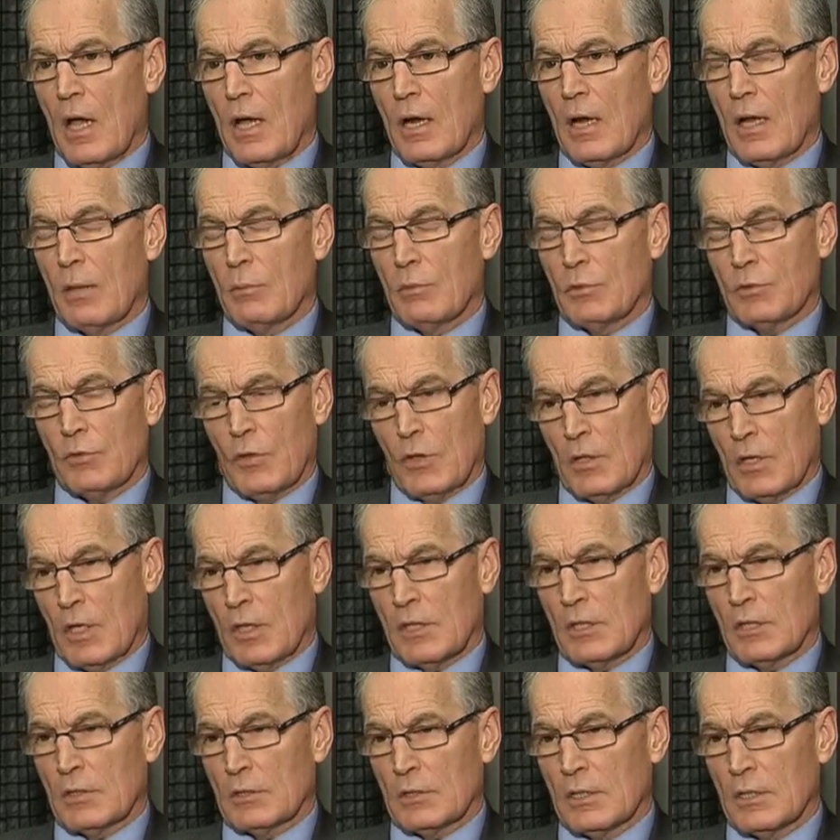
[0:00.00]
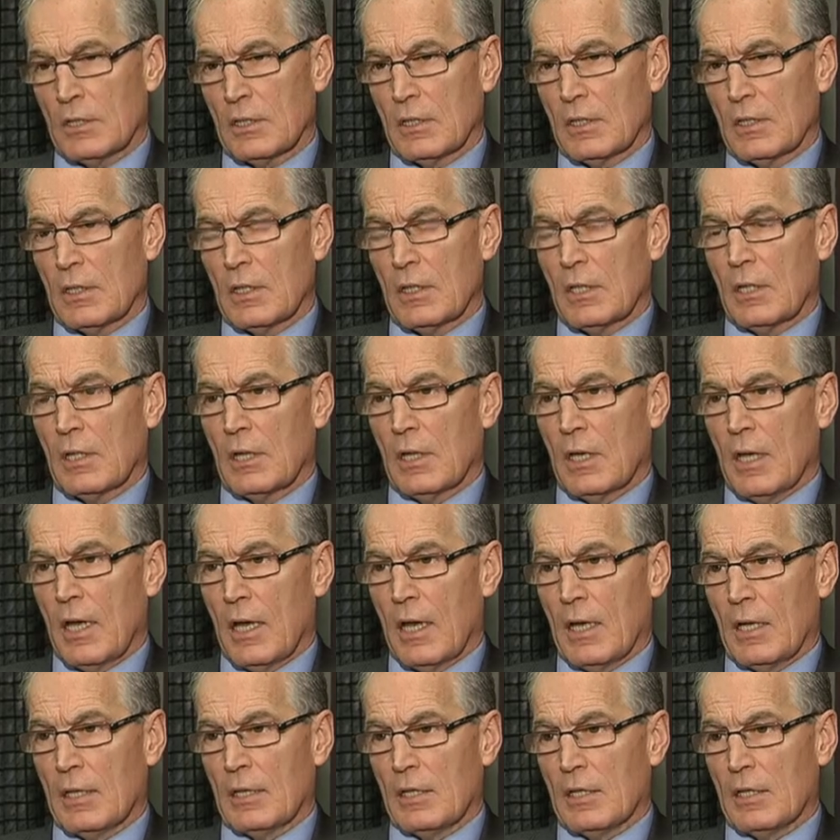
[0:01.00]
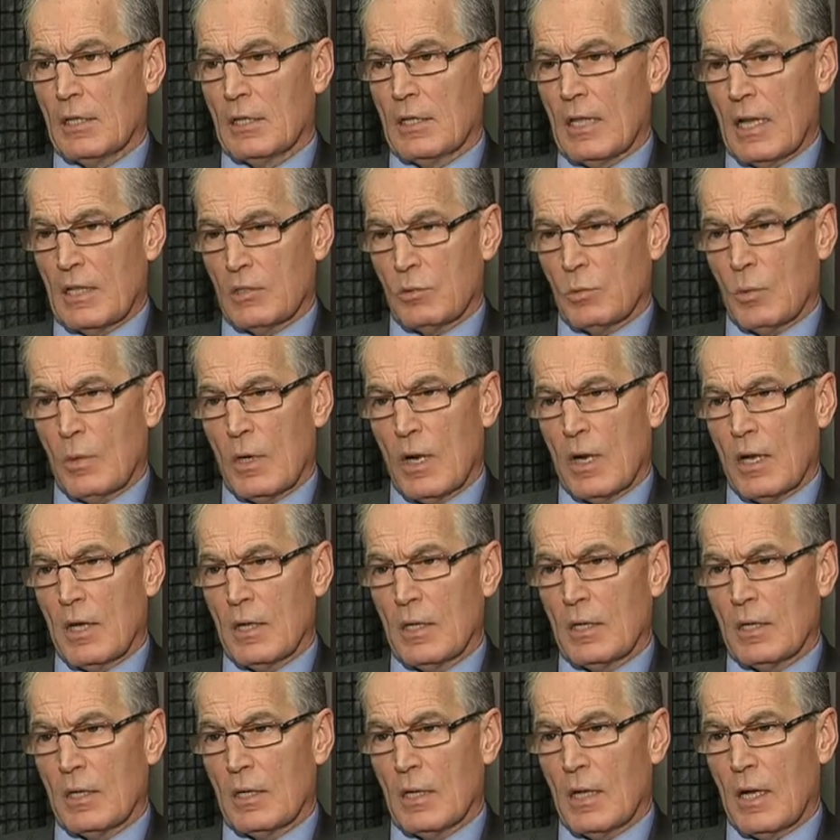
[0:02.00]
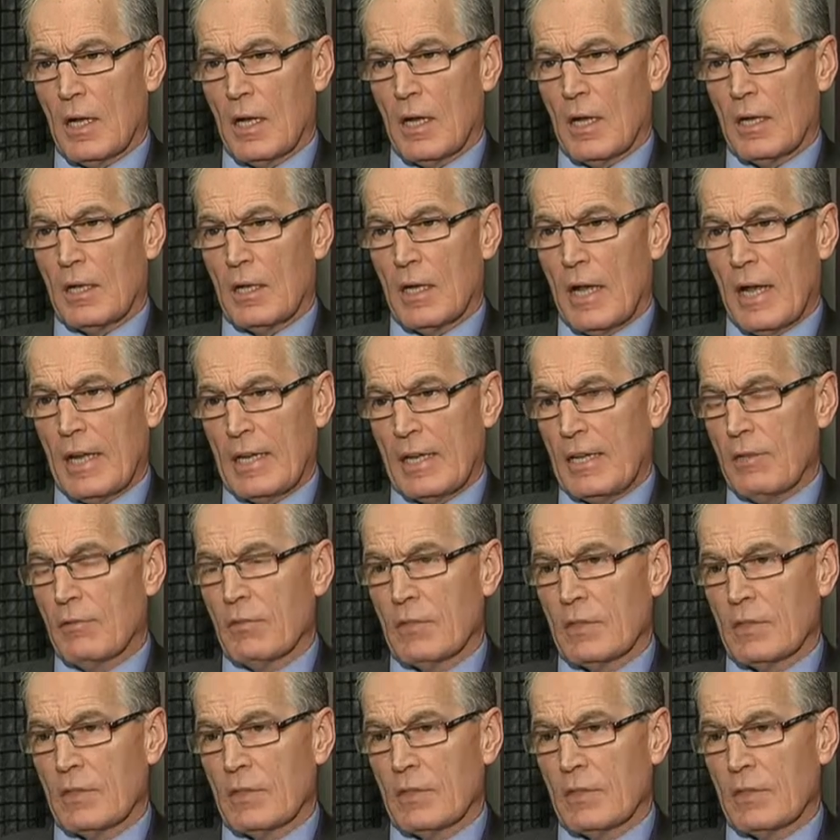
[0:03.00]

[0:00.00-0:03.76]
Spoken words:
And I was found not guilty, and that's where I leave it.